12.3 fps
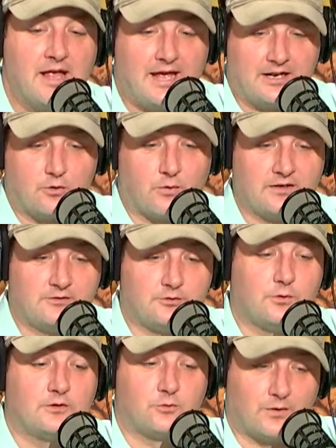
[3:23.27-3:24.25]
And according
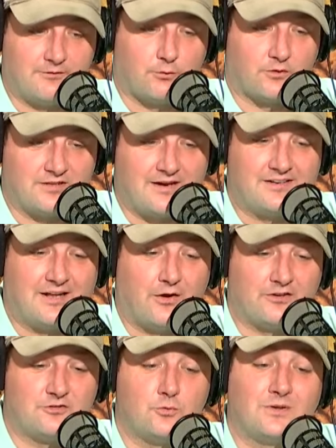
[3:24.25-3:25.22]
to 24 7,
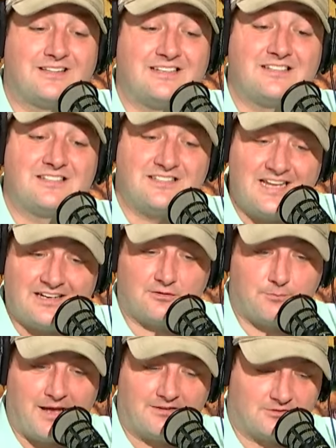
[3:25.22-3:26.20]
LSU with the
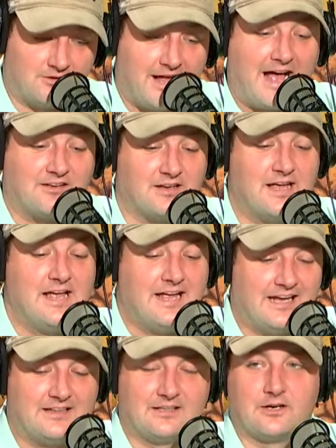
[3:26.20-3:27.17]
sixth best class
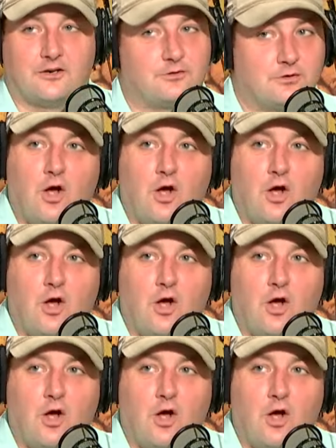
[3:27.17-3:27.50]
in the country.